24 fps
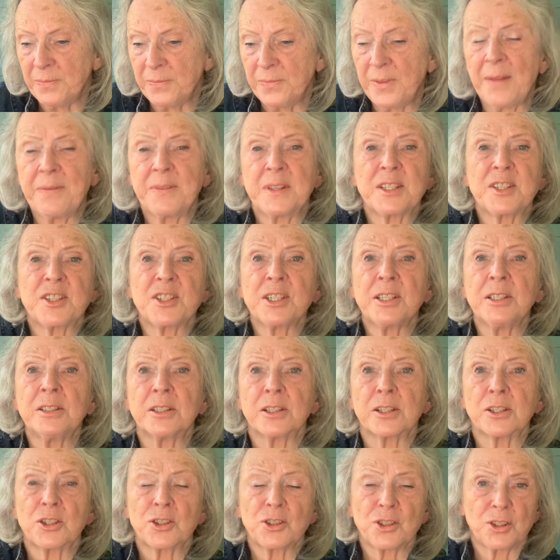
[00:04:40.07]
Then there's
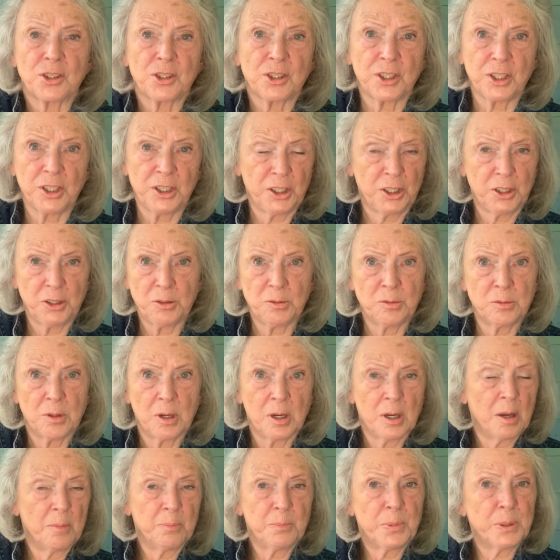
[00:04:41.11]
touch. Do you
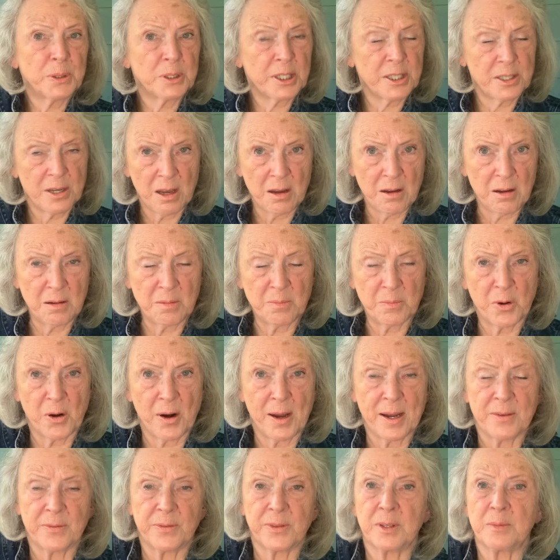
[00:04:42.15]
put an arm
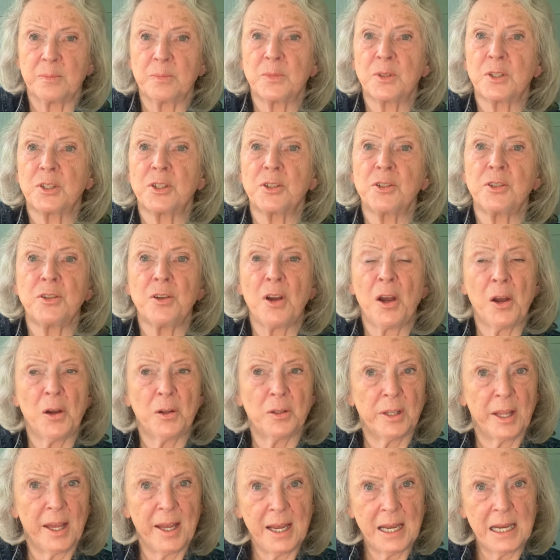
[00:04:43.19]
around them? Do you
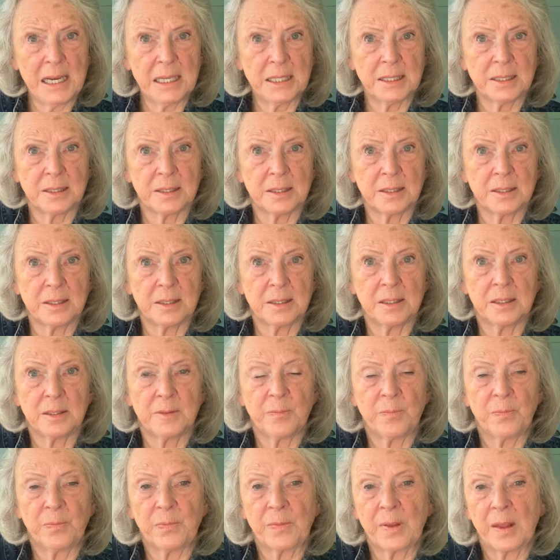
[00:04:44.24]
hold their hand?
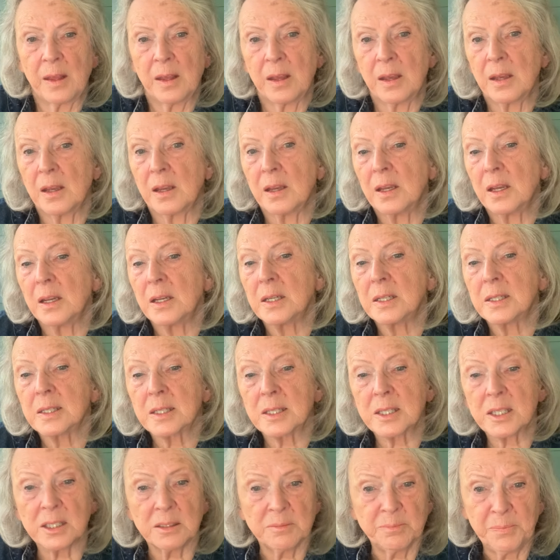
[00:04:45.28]

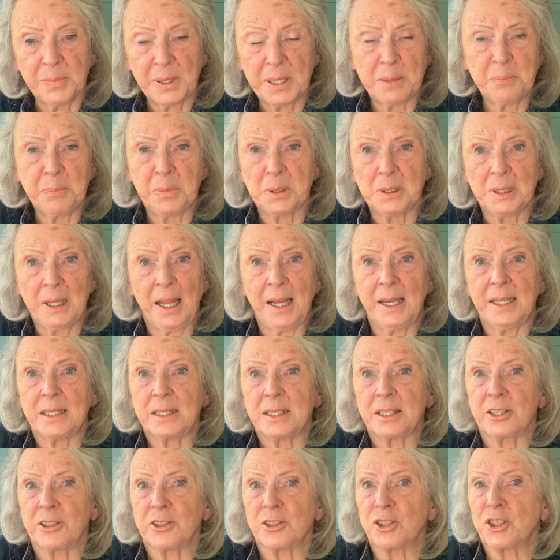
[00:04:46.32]
Some people
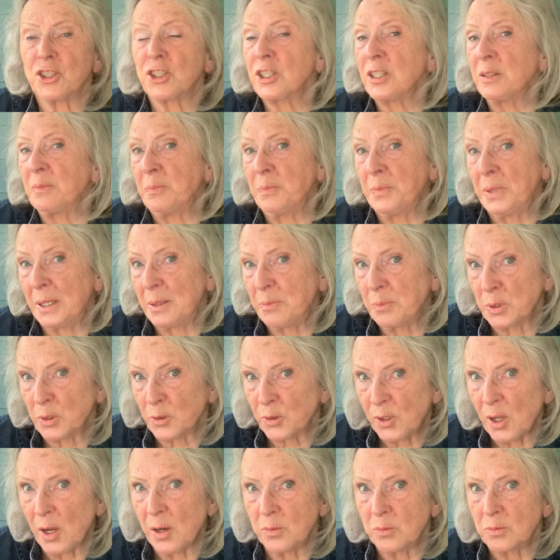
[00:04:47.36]
like touch, some people
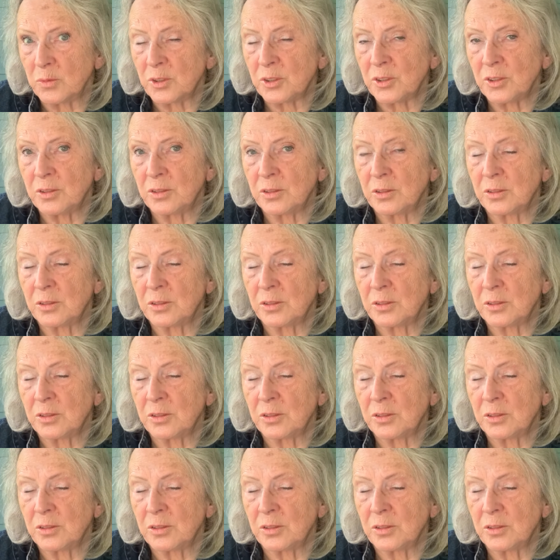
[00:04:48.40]
don't.